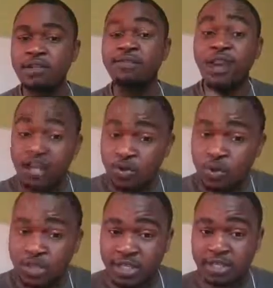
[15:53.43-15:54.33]
flood
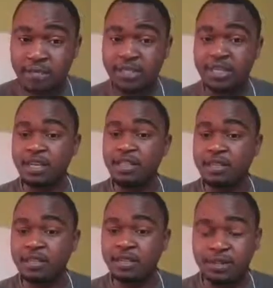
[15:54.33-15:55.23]
waters, basically
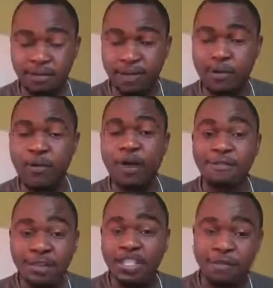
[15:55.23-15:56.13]
the people who were
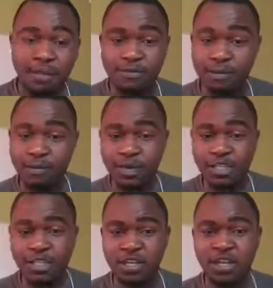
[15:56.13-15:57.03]
affected by the
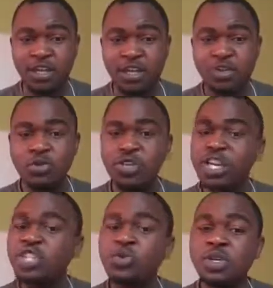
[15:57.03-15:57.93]
population. So the
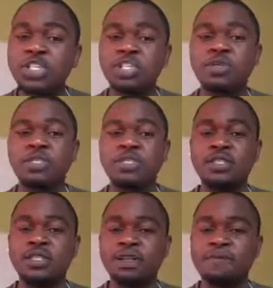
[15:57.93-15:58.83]
next question
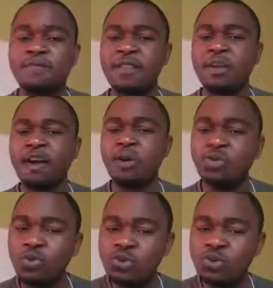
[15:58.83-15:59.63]
was how do we